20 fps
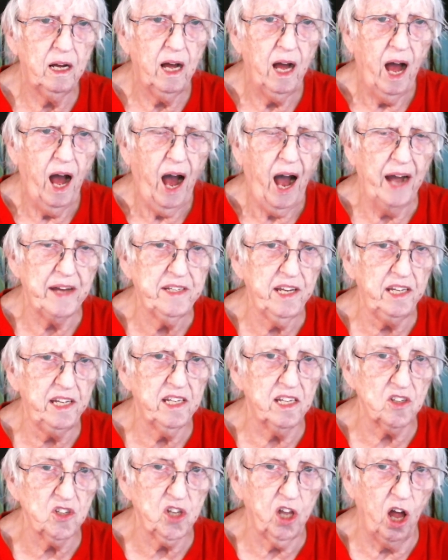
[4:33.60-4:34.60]
I did
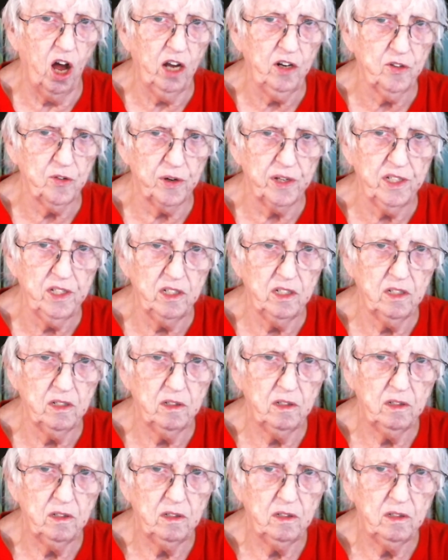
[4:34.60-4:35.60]
his laundry,
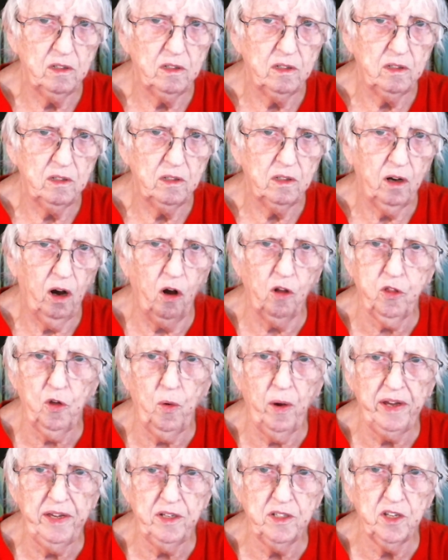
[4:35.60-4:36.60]
although
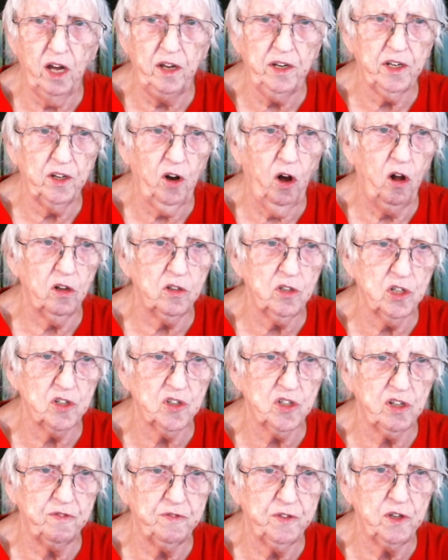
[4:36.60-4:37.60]
I had done it all
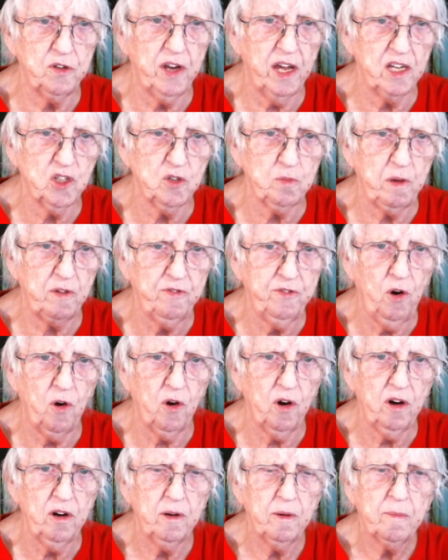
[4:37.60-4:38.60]
just a few days
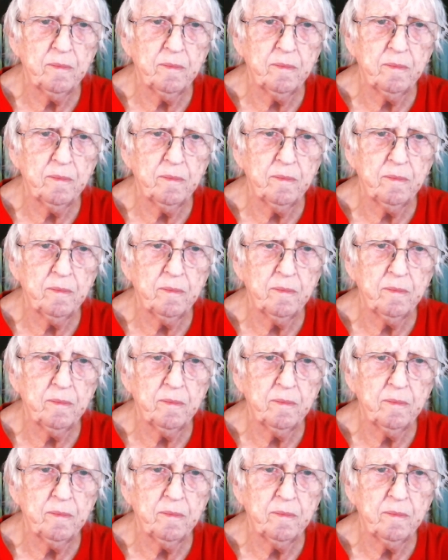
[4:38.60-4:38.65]
before.